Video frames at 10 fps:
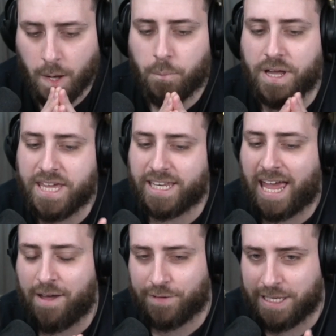But he can
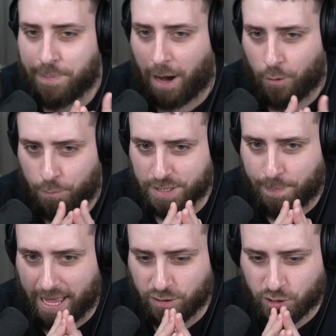heavily power up his
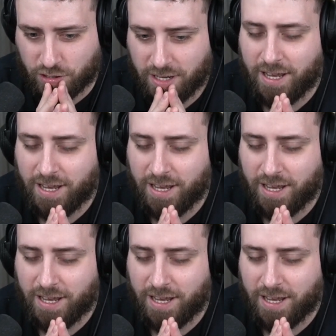bench.